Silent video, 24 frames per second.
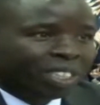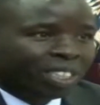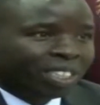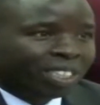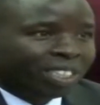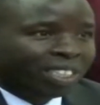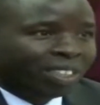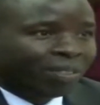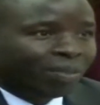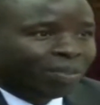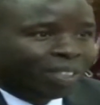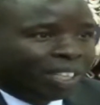
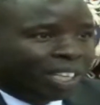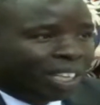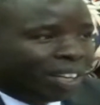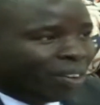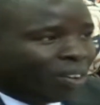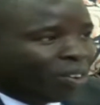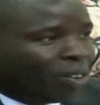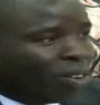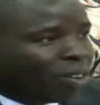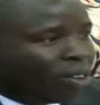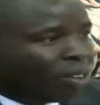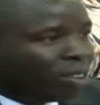the very
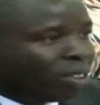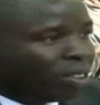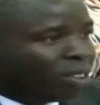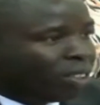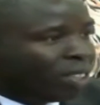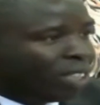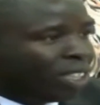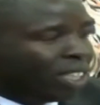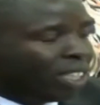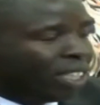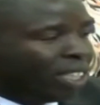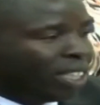long
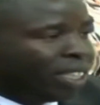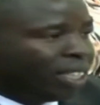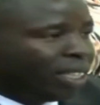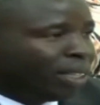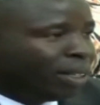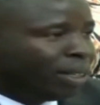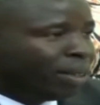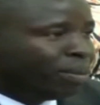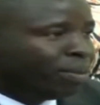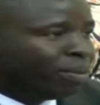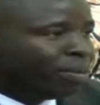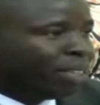
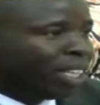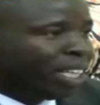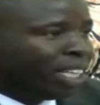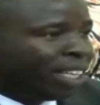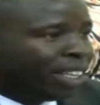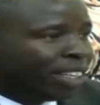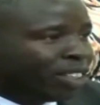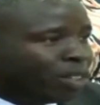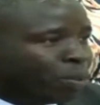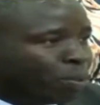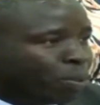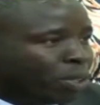
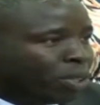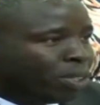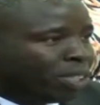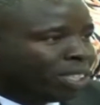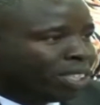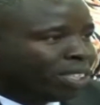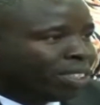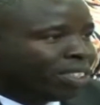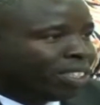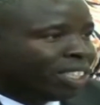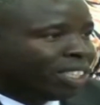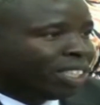
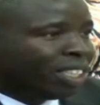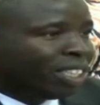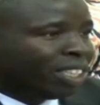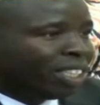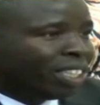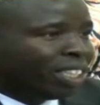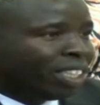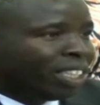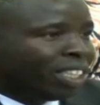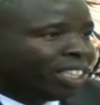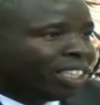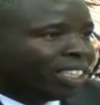responses in
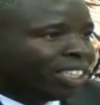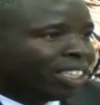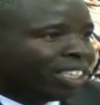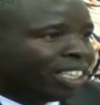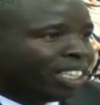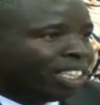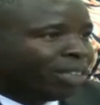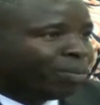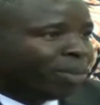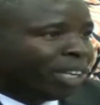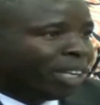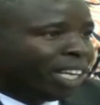the
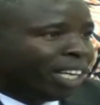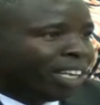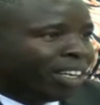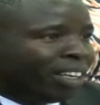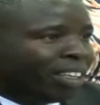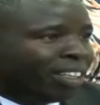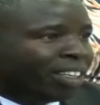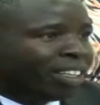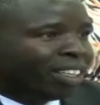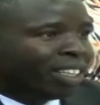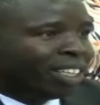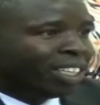
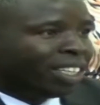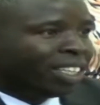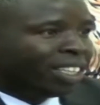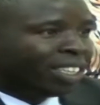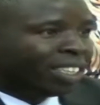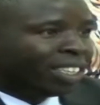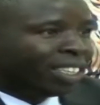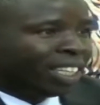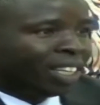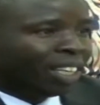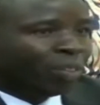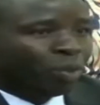email
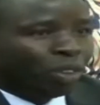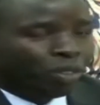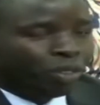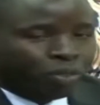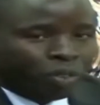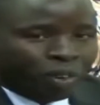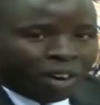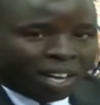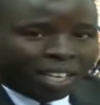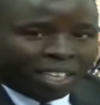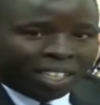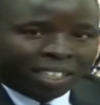that we
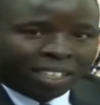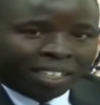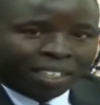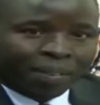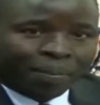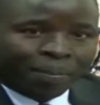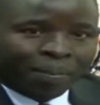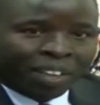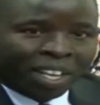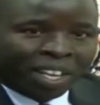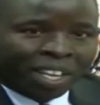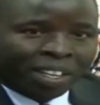forwarded.
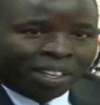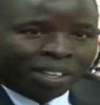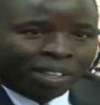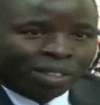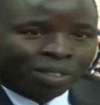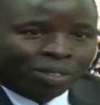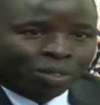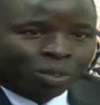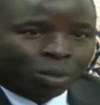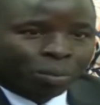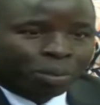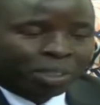
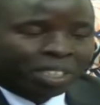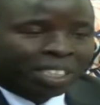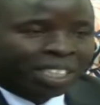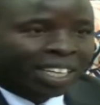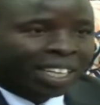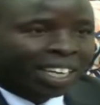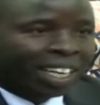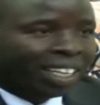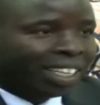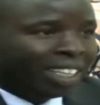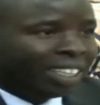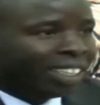So
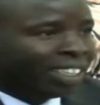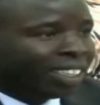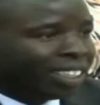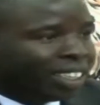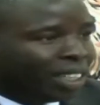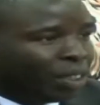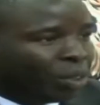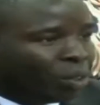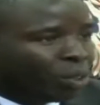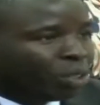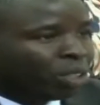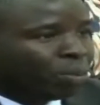basically,
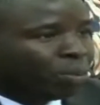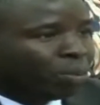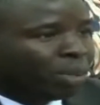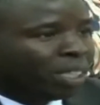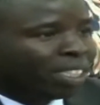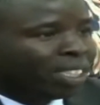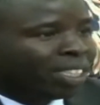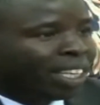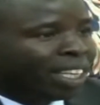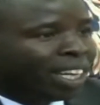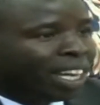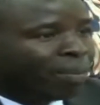the
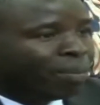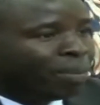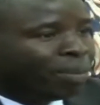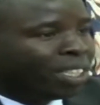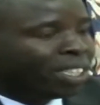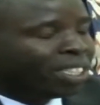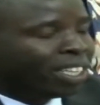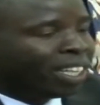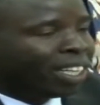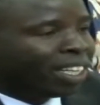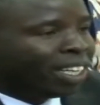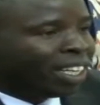documents that have been
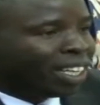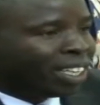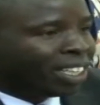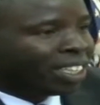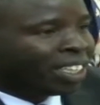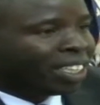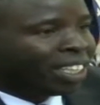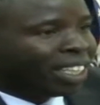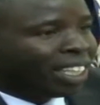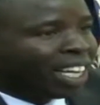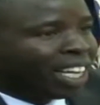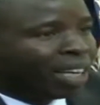
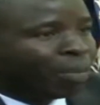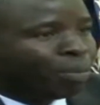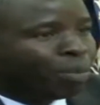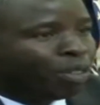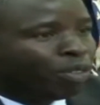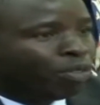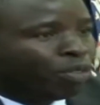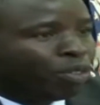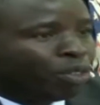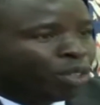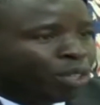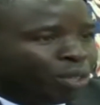circulated that are
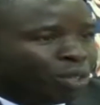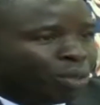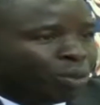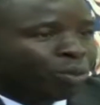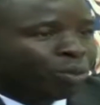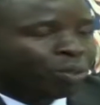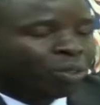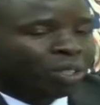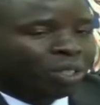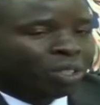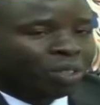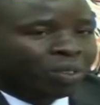before you
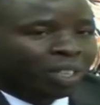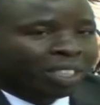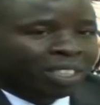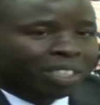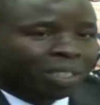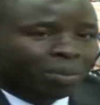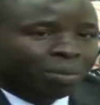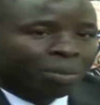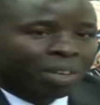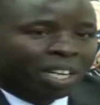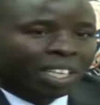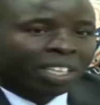on your
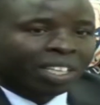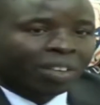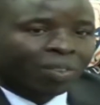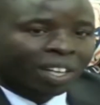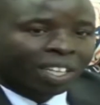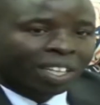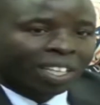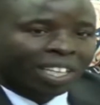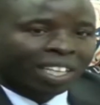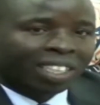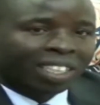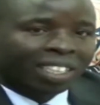table and the
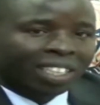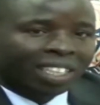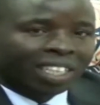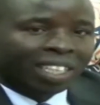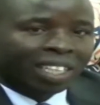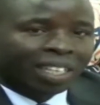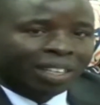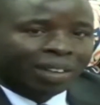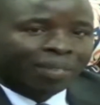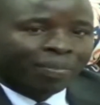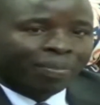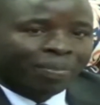one that
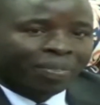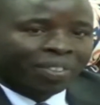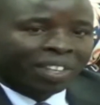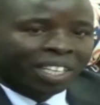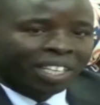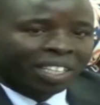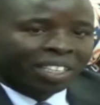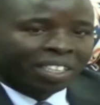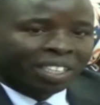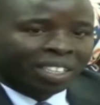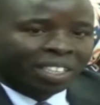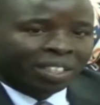
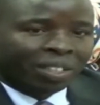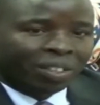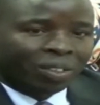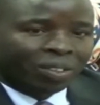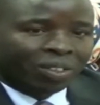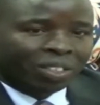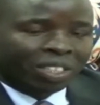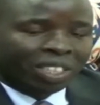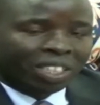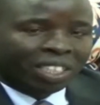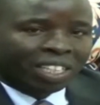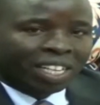the
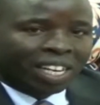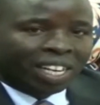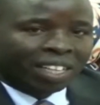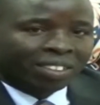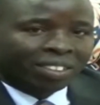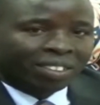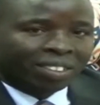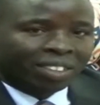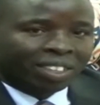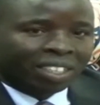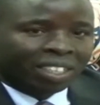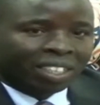auditor
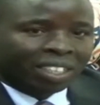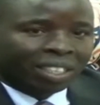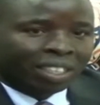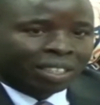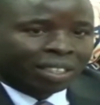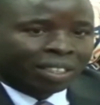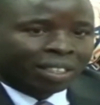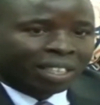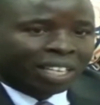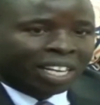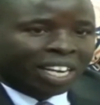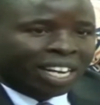
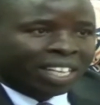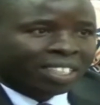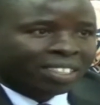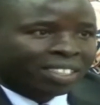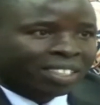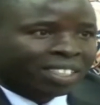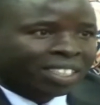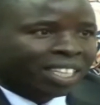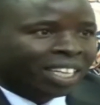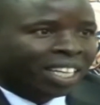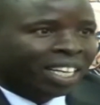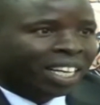
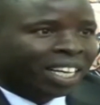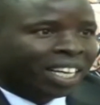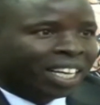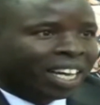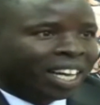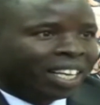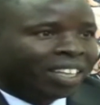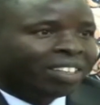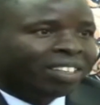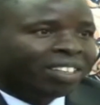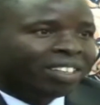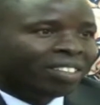has
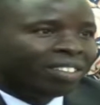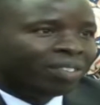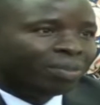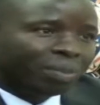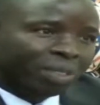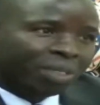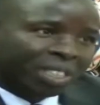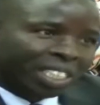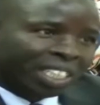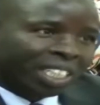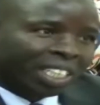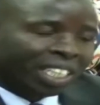and
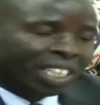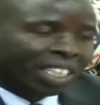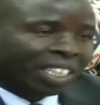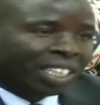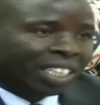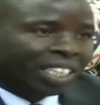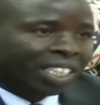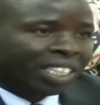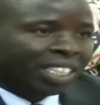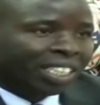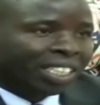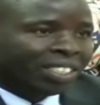
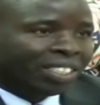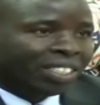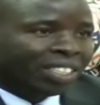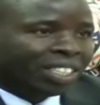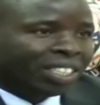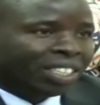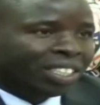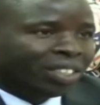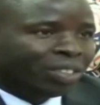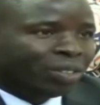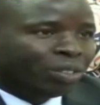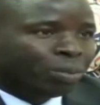indicated that he is
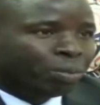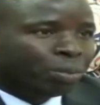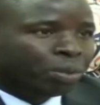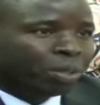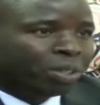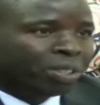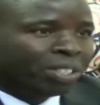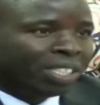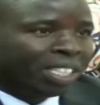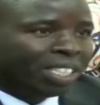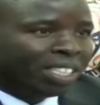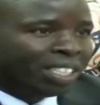ready to
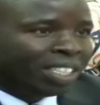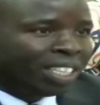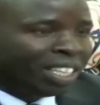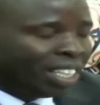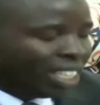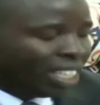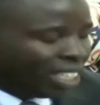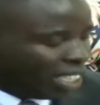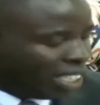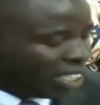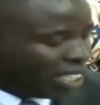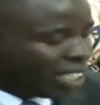proceed
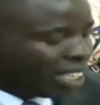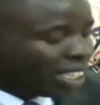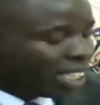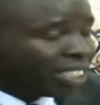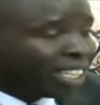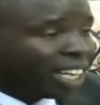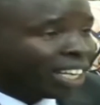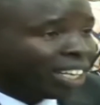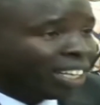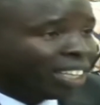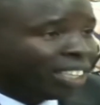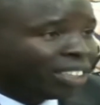is
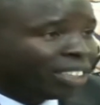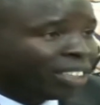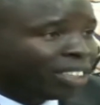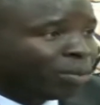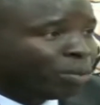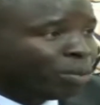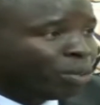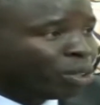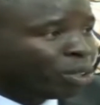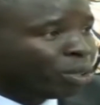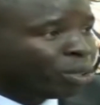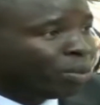exactly the
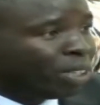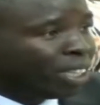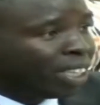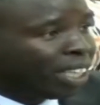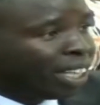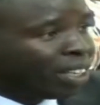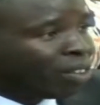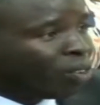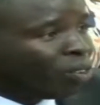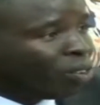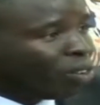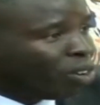same document
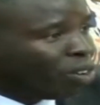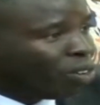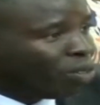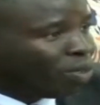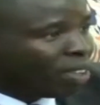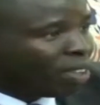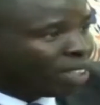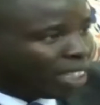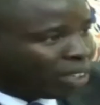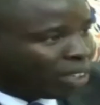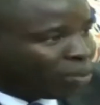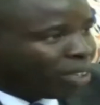that
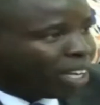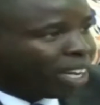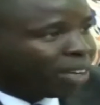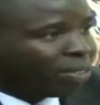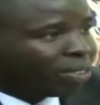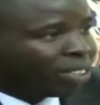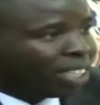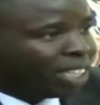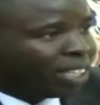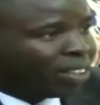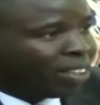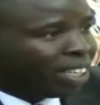that we
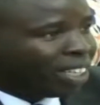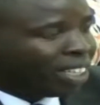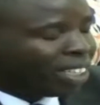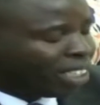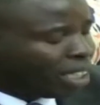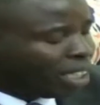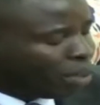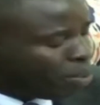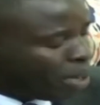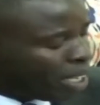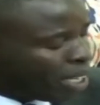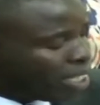have
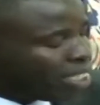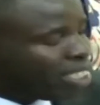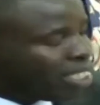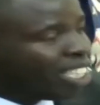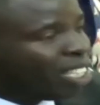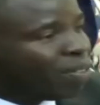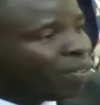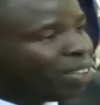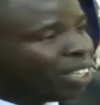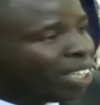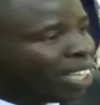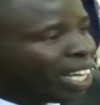circulated. But
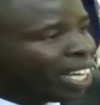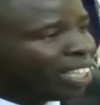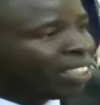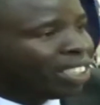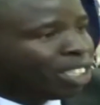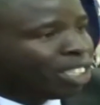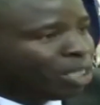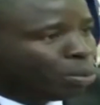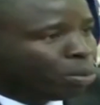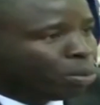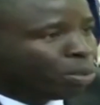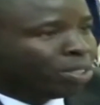even that
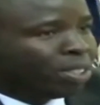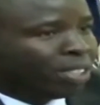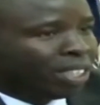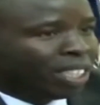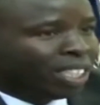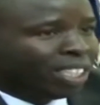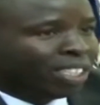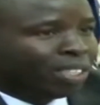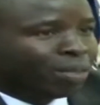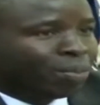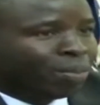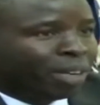response
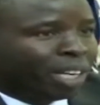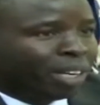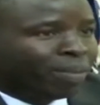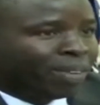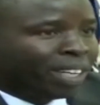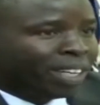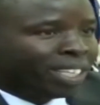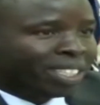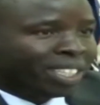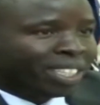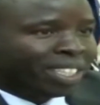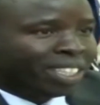raised by
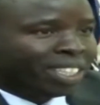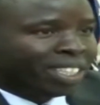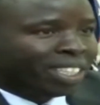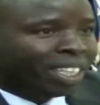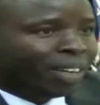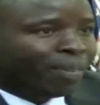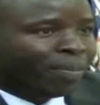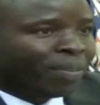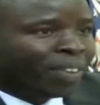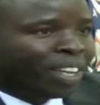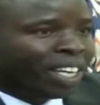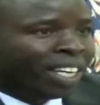my
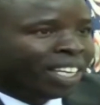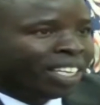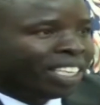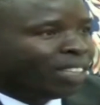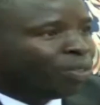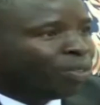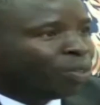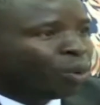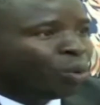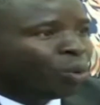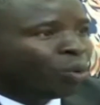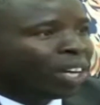senator,
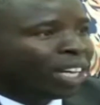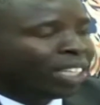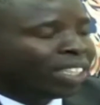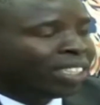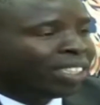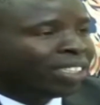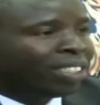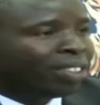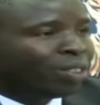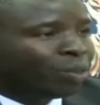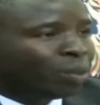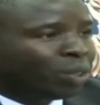if you look at
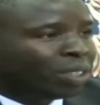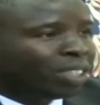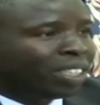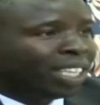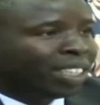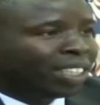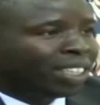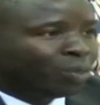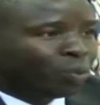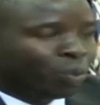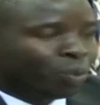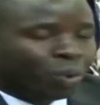it,
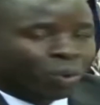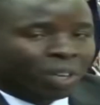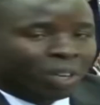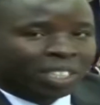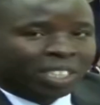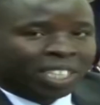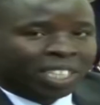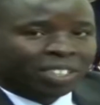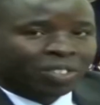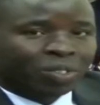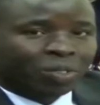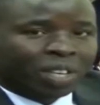we were
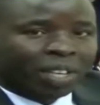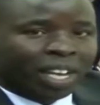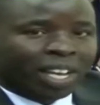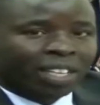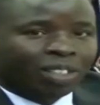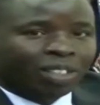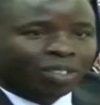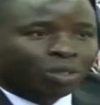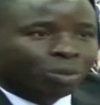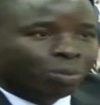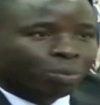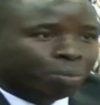just
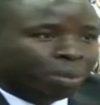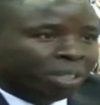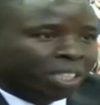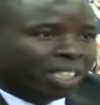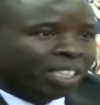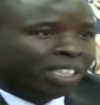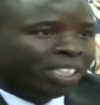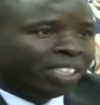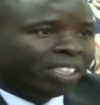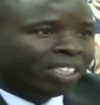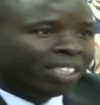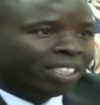trying to
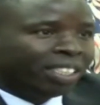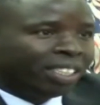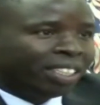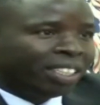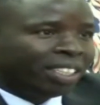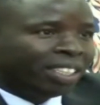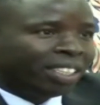be,